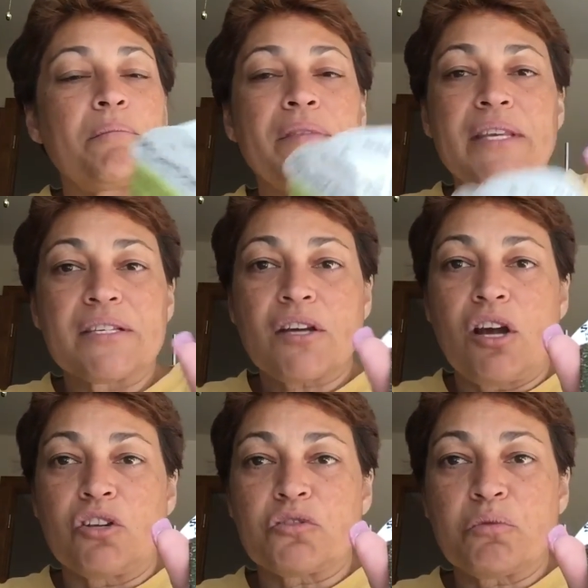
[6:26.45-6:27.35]
these
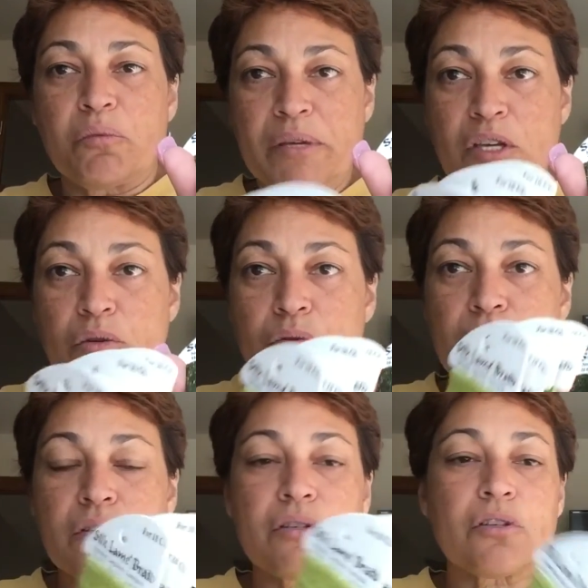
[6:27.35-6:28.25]
colors will be
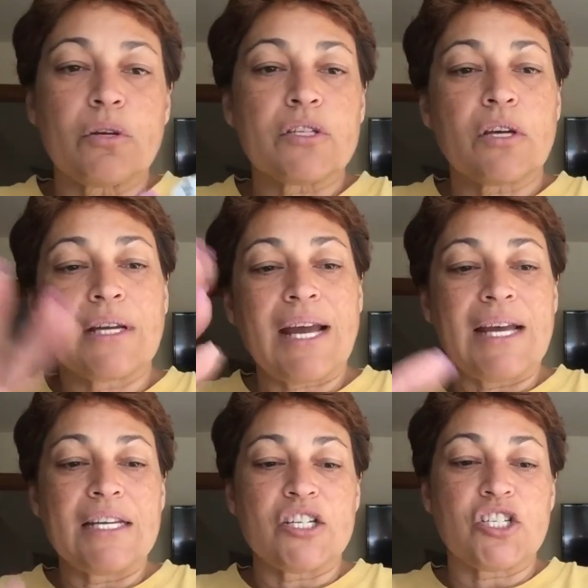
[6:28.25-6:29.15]
used, so it's going to
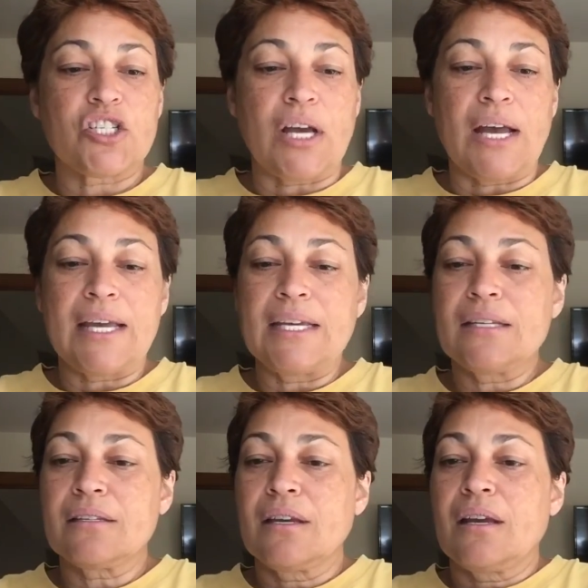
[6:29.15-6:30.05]
kind of
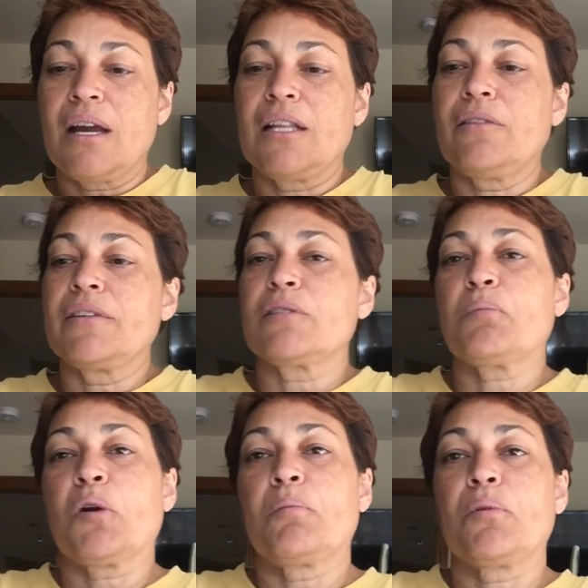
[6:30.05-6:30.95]
shine. I love these
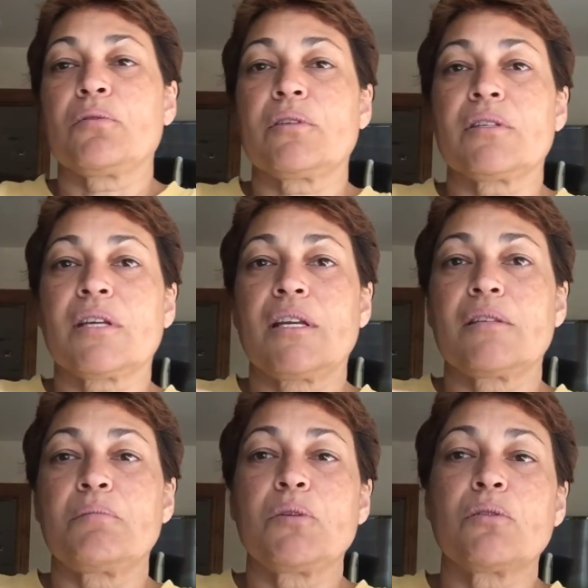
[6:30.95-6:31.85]
purples. It's got
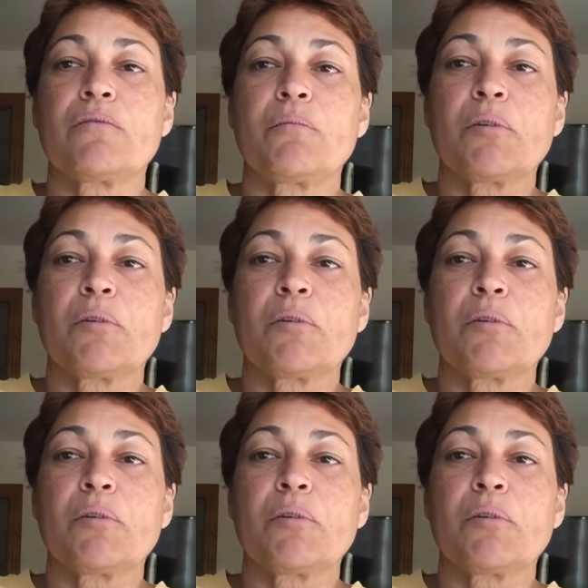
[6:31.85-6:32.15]
this beautiful